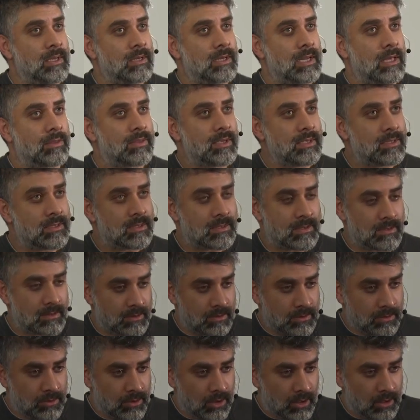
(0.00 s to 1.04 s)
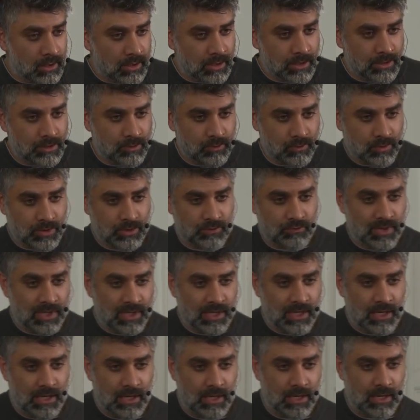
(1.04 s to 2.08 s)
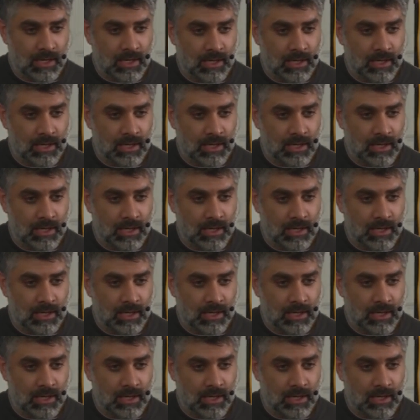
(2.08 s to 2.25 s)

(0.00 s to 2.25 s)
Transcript: Now, this knowledge was really